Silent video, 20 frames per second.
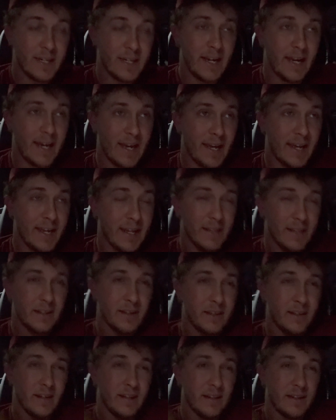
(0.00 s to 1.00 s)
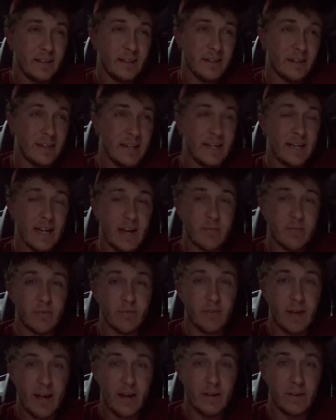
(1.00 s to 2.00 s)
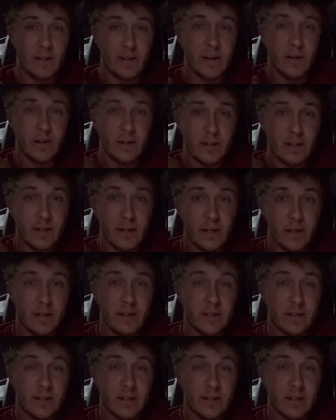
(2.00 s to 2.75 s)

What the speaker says: and he never found it earlier,